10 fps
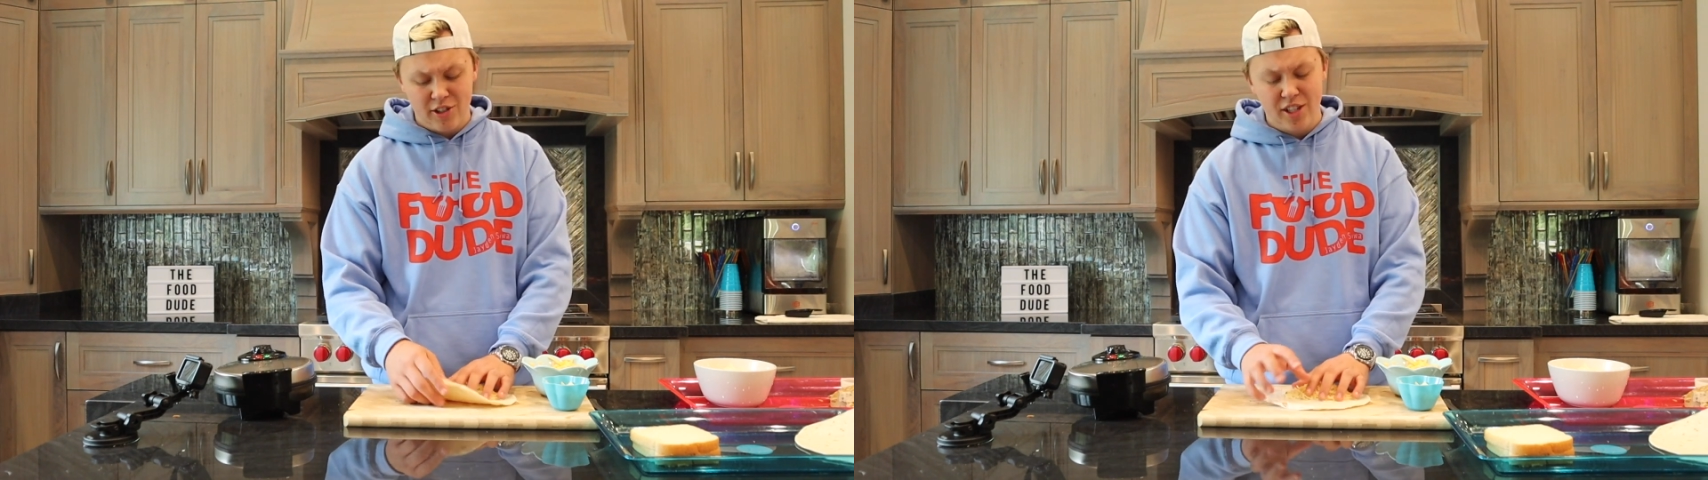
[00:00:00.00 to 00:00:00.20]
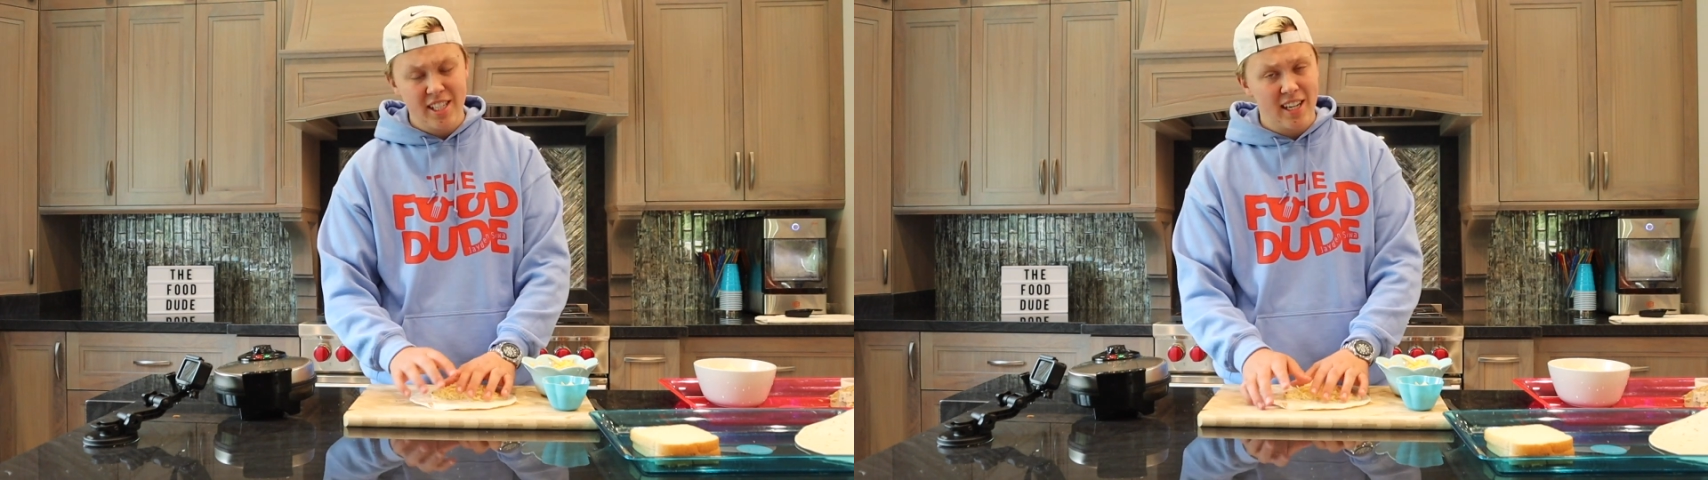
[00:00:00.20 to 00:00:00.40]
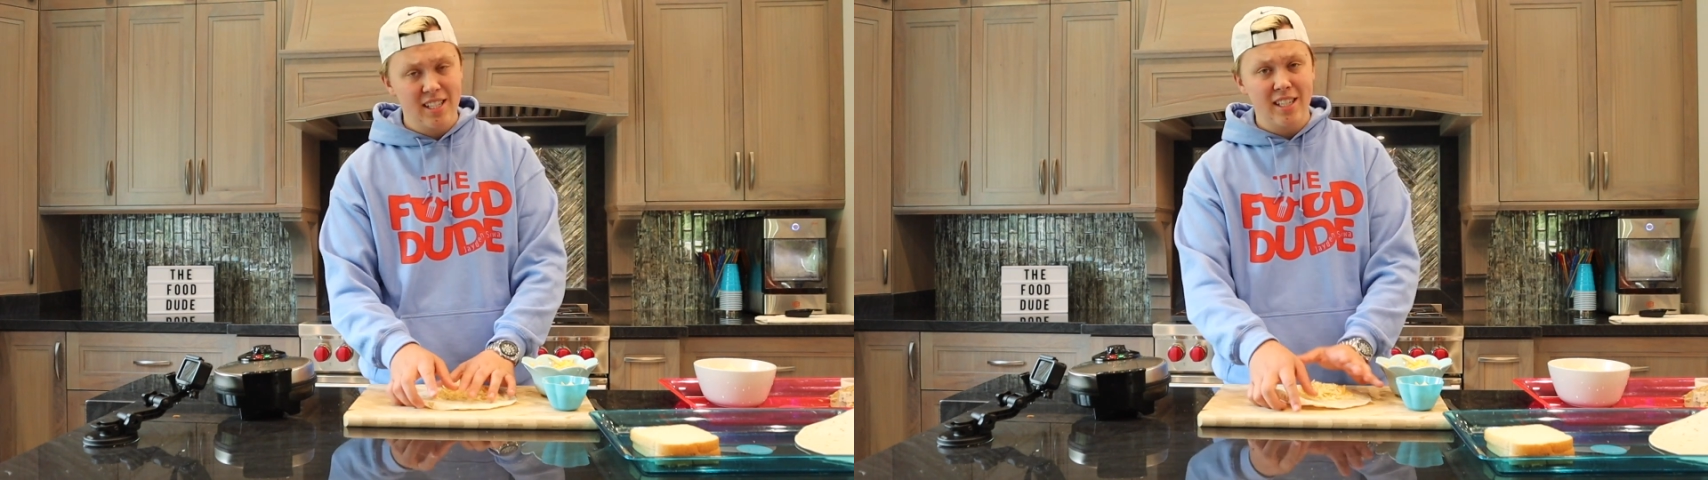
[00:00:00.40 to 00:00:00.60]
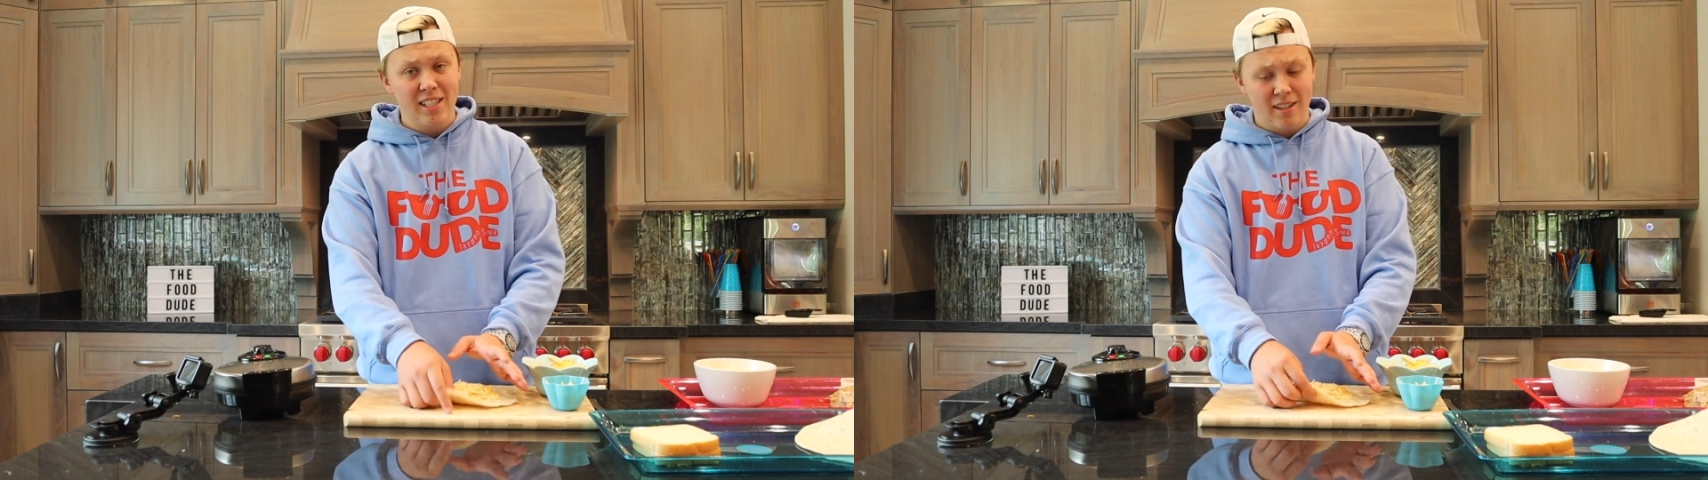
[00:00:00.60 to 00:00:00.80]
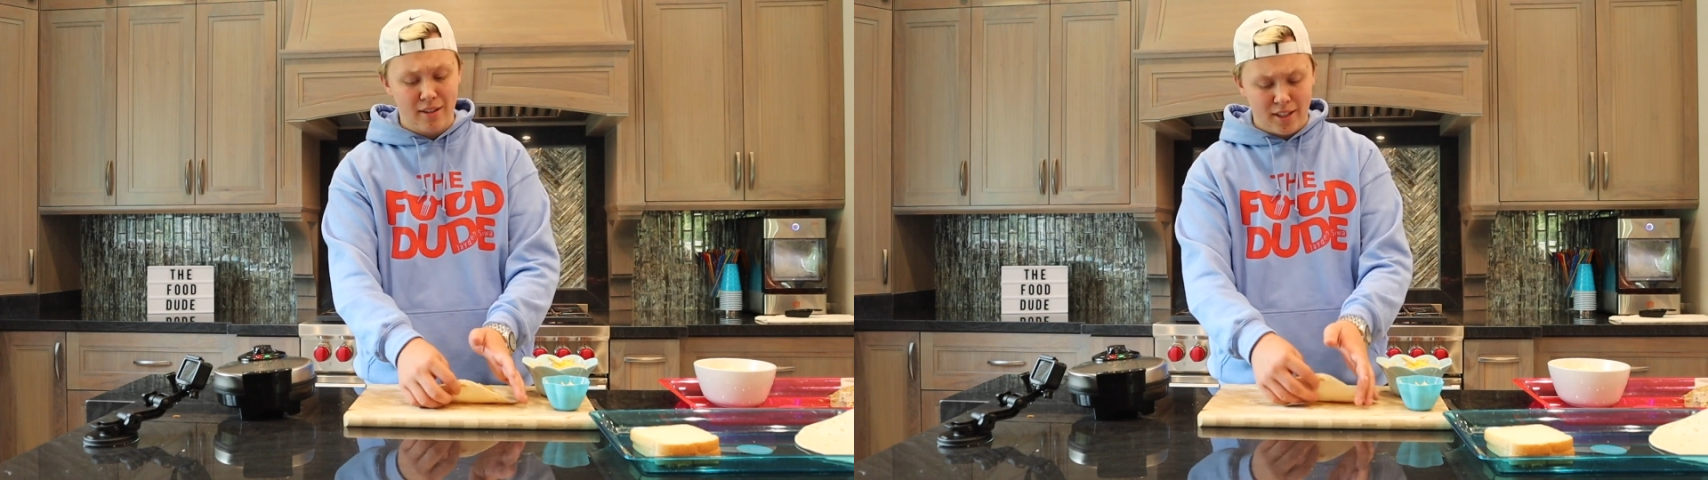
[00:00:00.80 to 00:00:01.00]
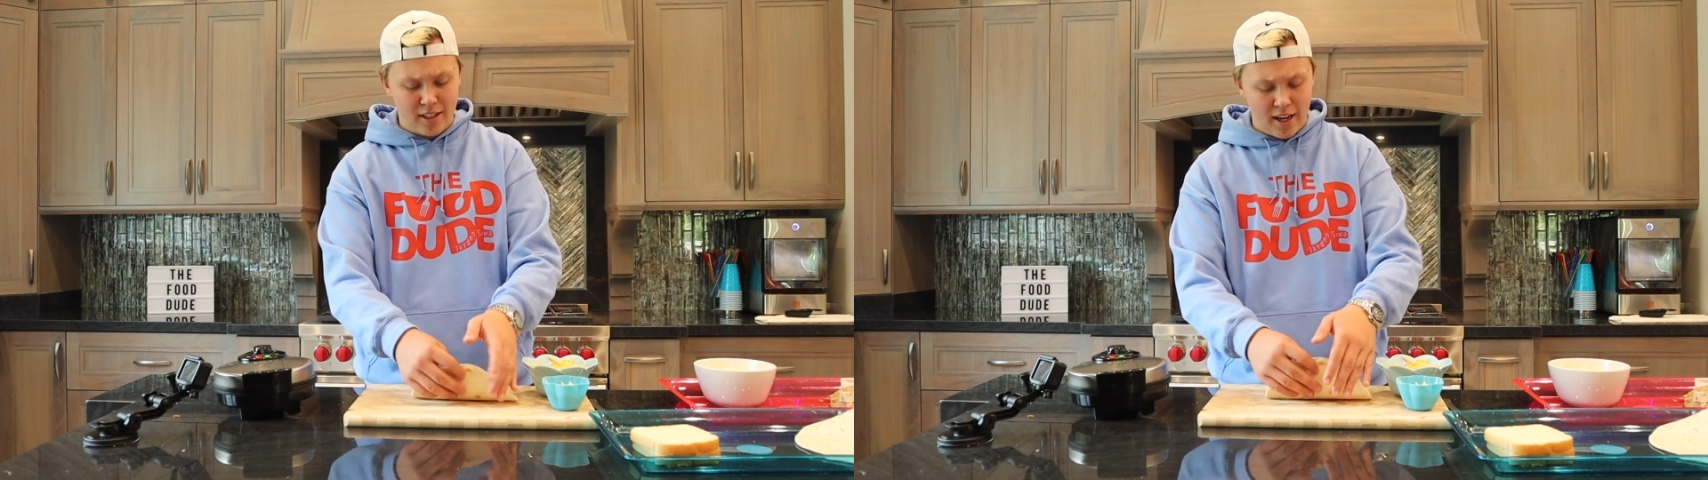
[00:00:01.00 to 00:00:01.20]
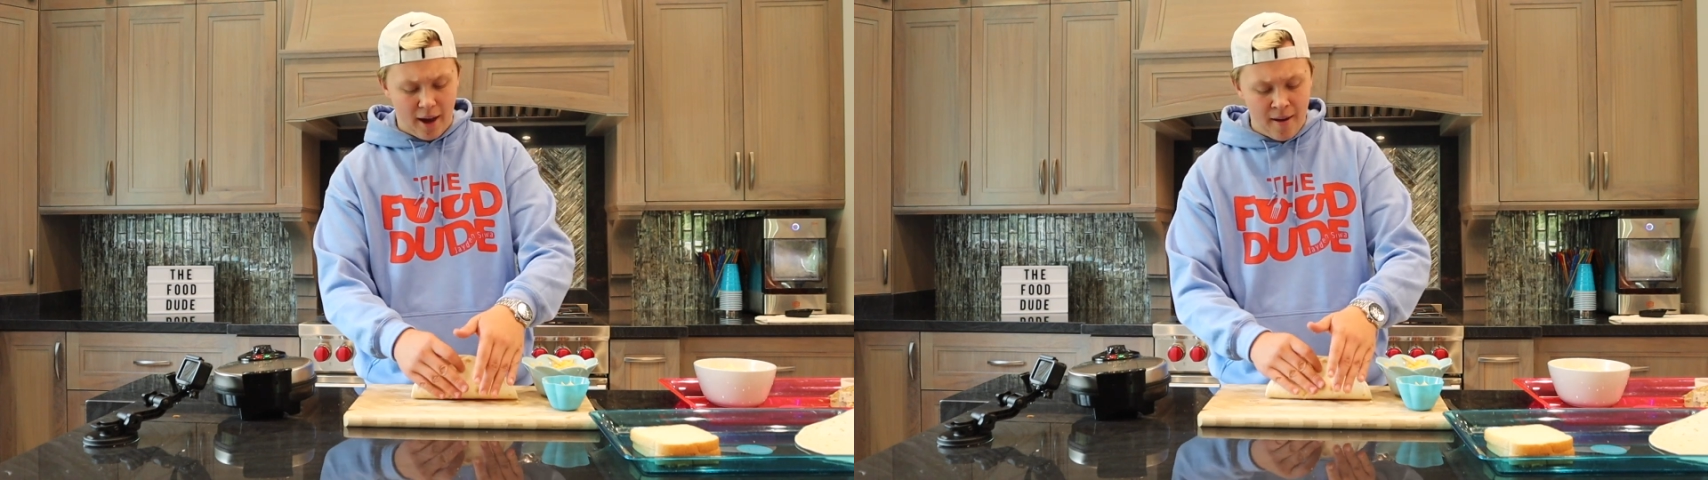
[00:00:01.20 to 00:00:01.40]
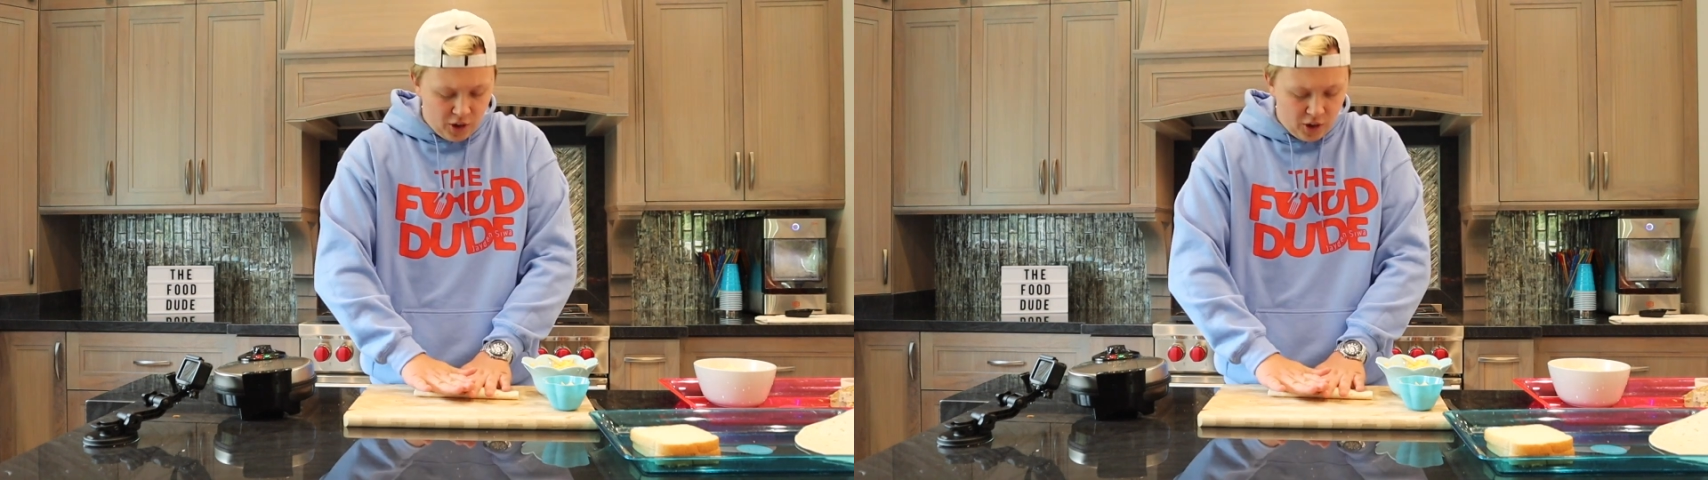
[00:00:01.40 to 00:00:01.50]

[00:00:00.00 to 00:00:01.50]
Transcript: a cheese quesadilla sounded good today.